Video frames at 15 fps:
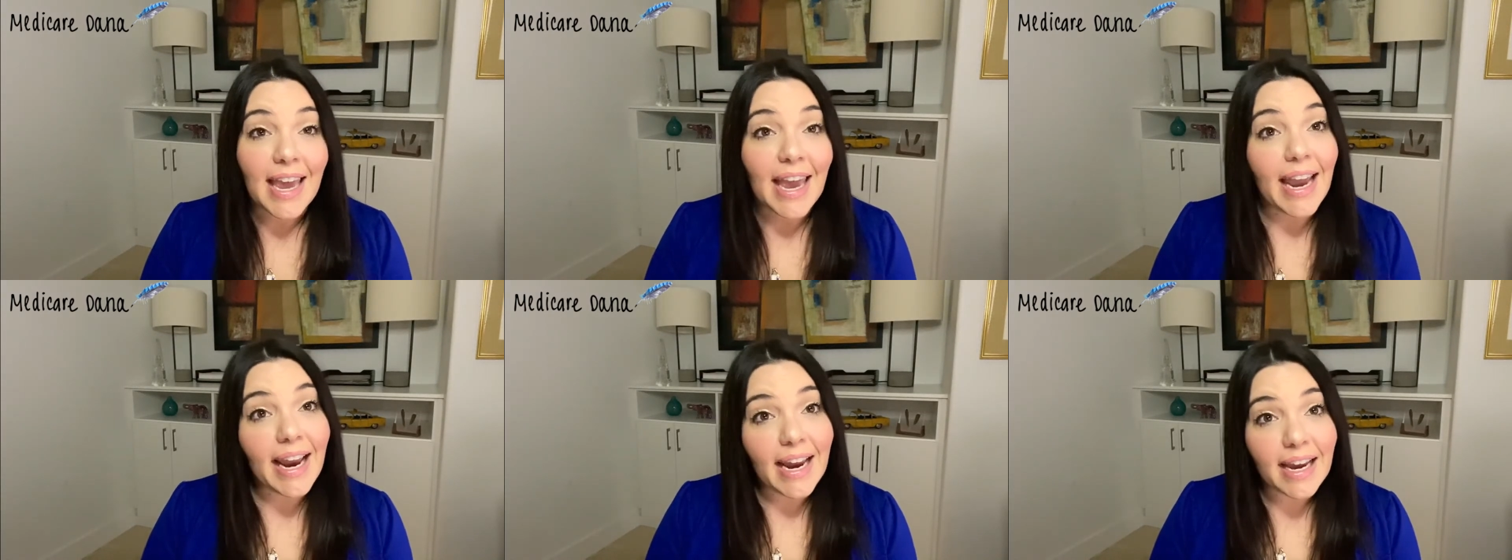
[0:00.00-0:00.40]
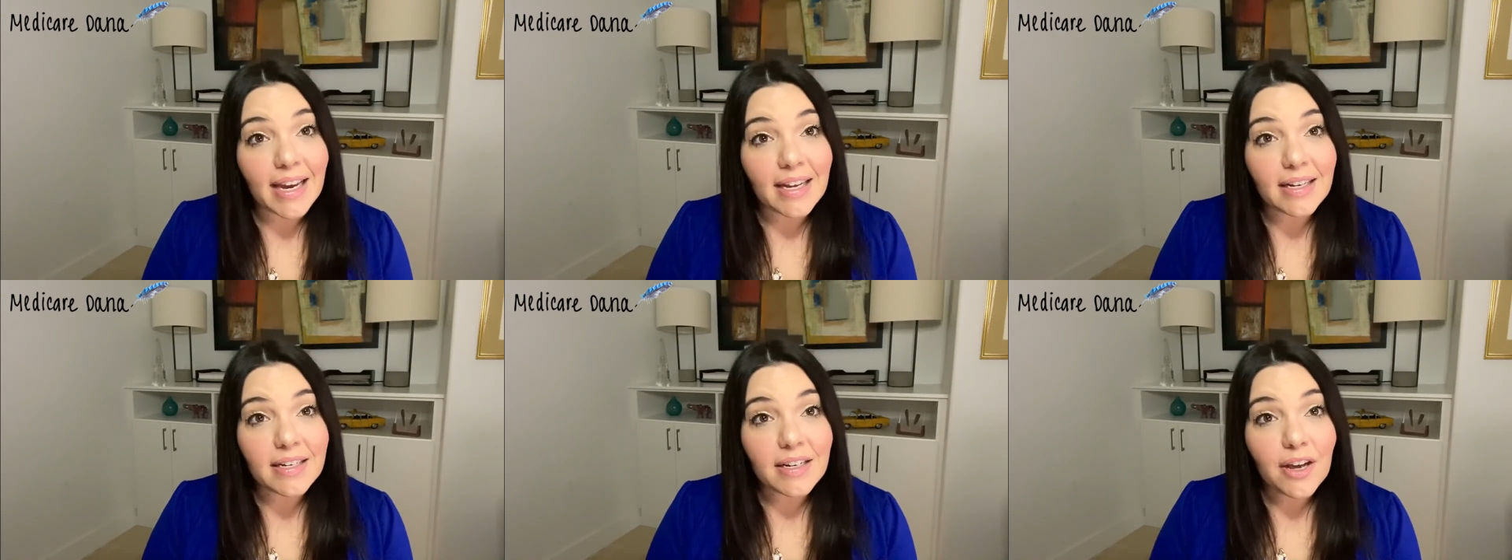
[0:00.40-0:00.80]

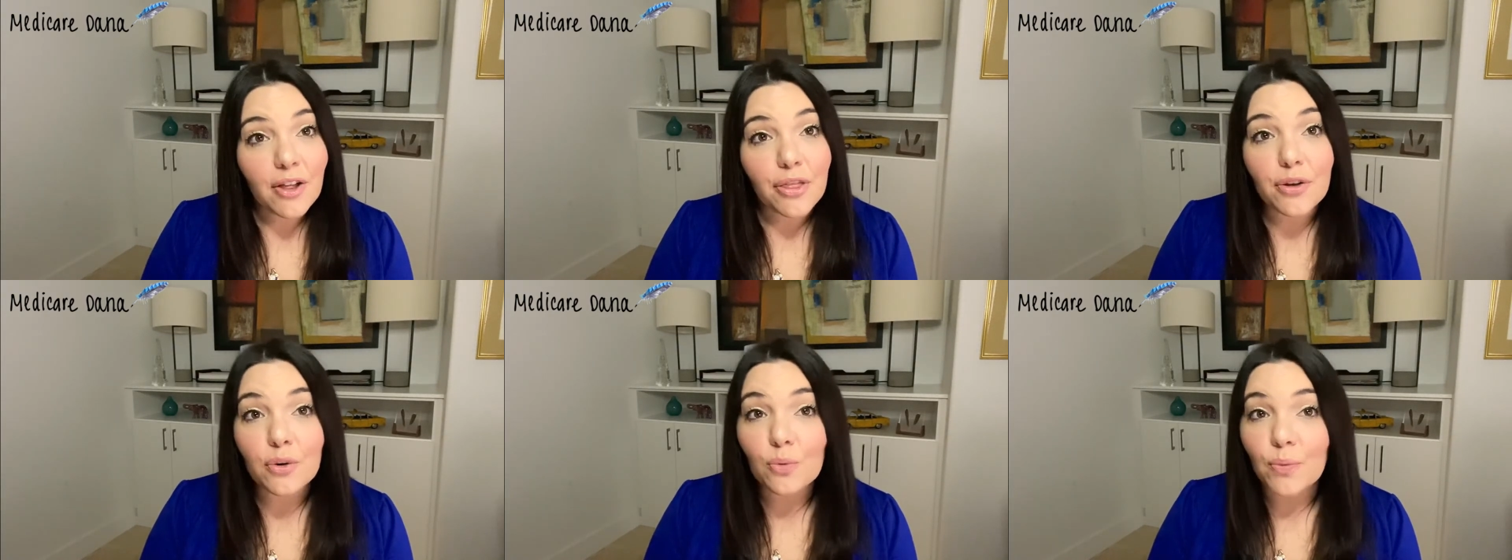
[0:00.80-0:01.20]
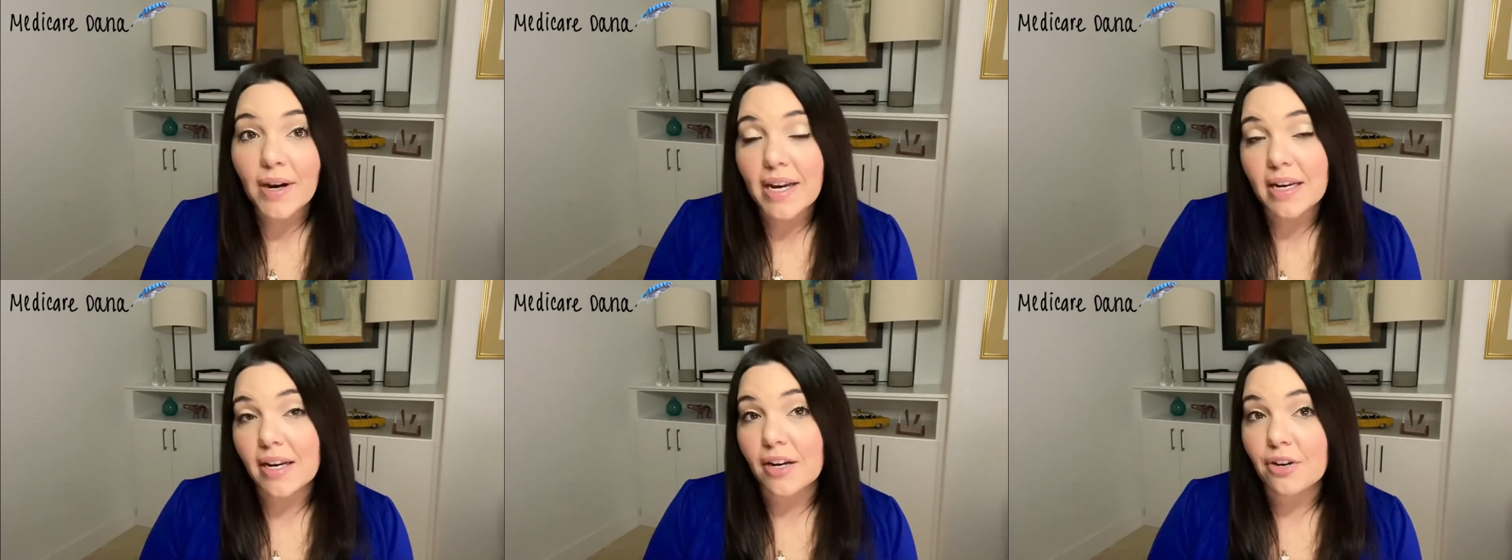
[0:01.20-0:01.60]
and their
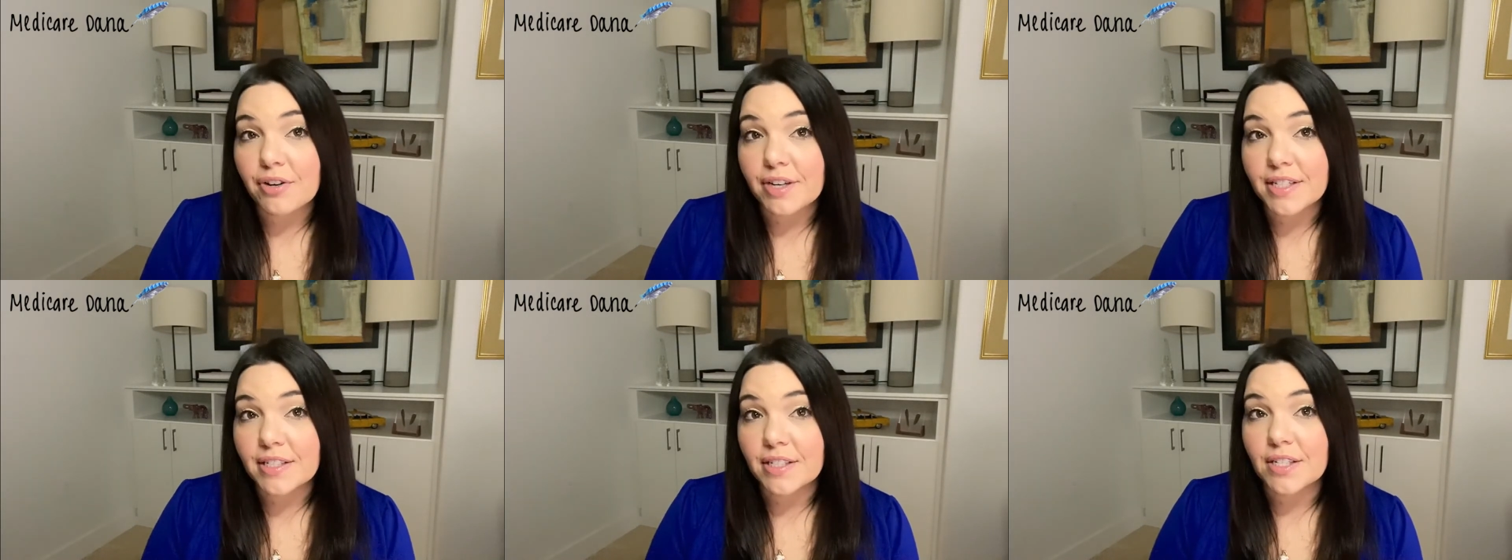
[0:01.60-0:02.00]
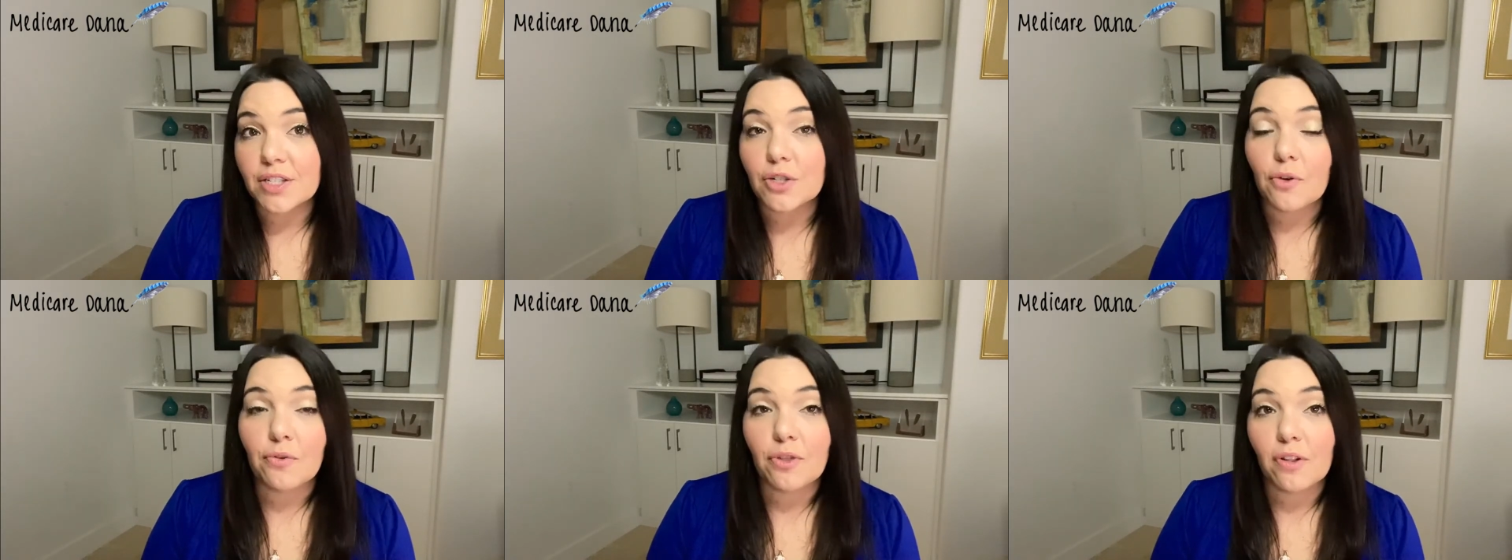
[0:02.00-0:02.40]
rate increases
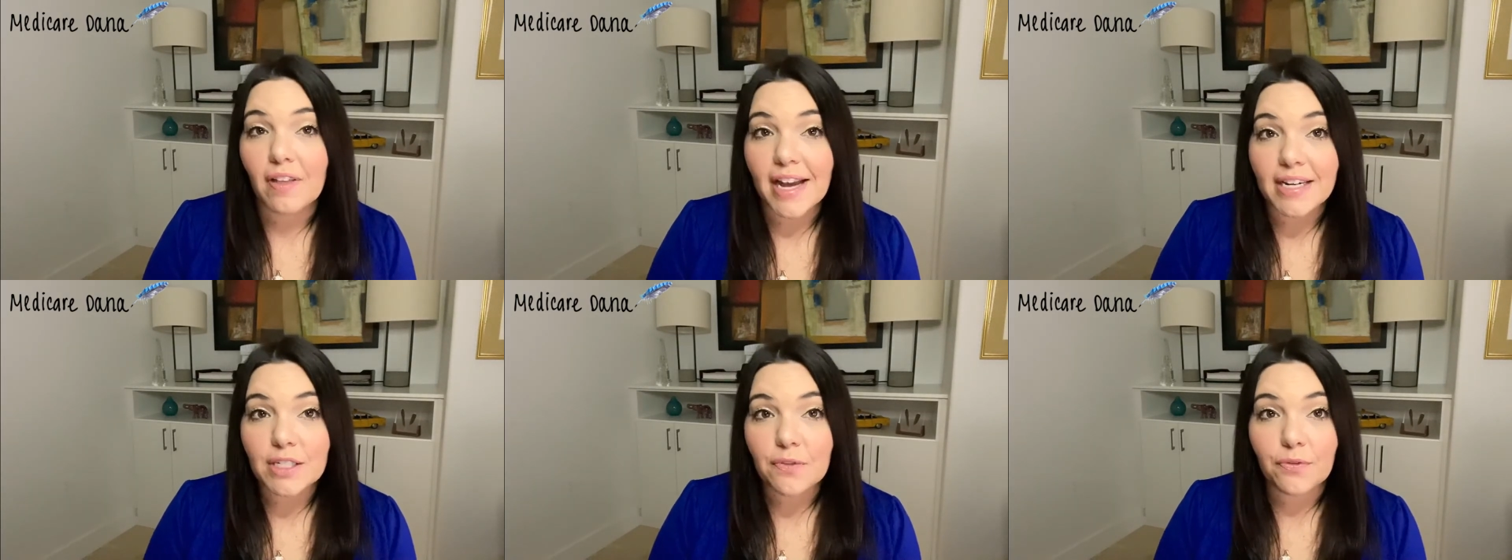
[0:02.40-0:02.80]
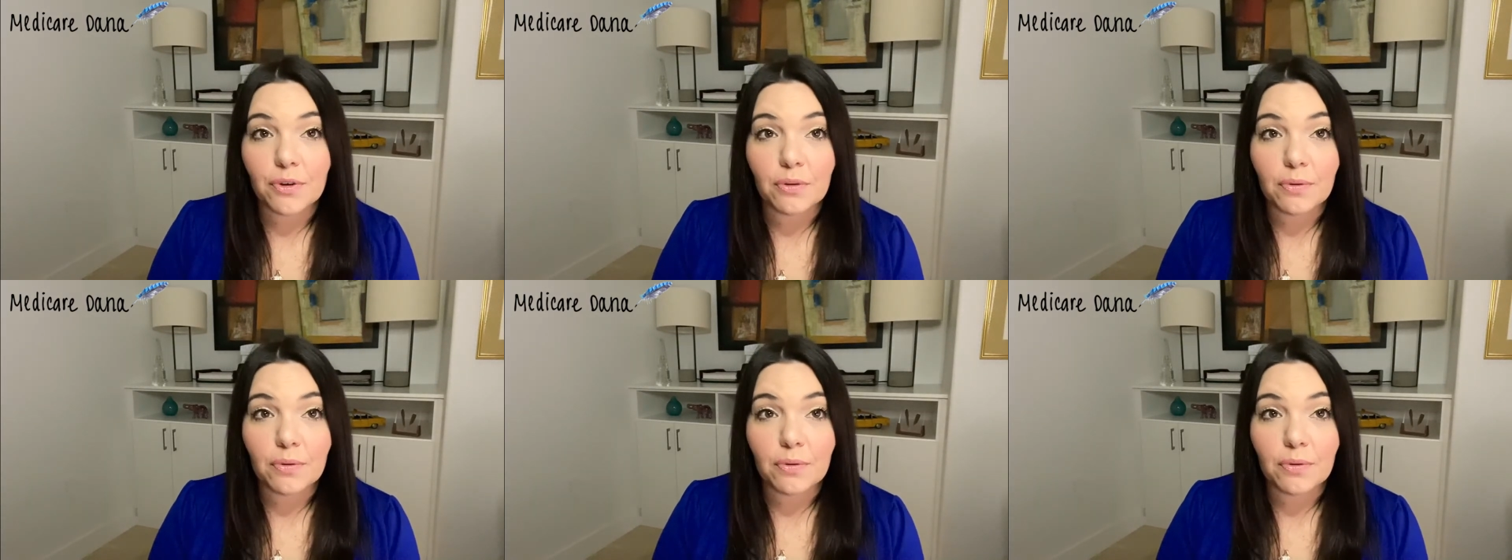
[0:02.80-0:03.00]
over the last few